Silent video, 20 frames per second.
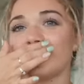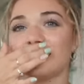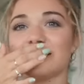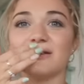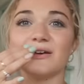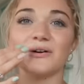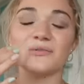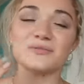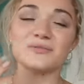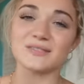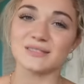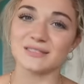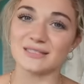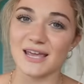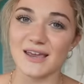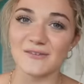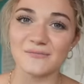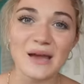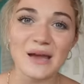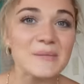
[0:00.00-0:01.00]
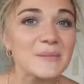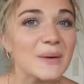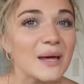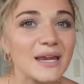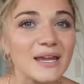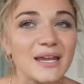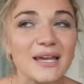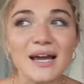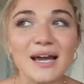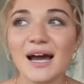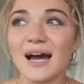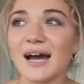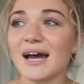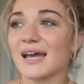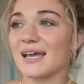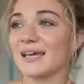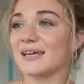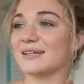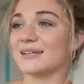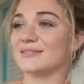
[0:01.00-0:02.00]
you know, saved my money.
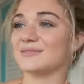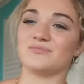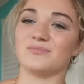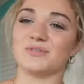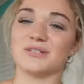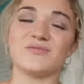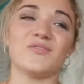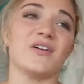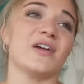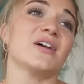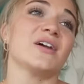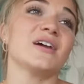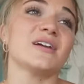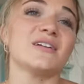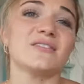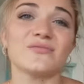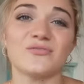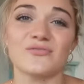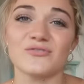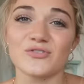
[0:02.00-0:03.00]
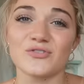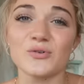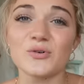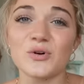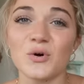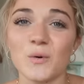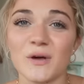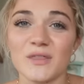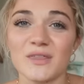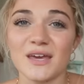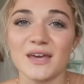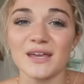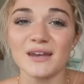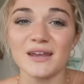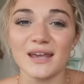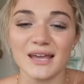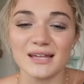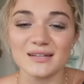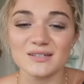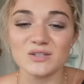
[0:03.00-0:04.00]
I was very frugal with
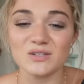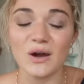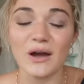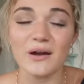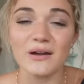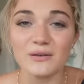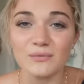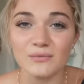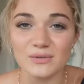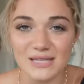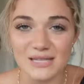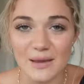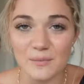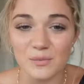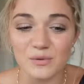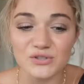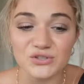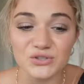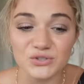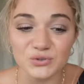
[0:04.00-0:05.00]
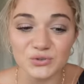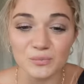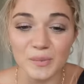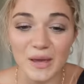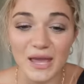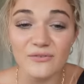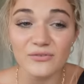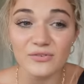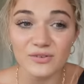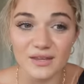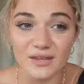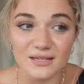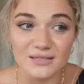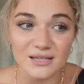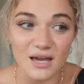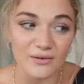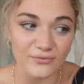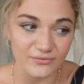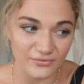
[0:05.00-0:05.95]
it, and so I was able to pay for this up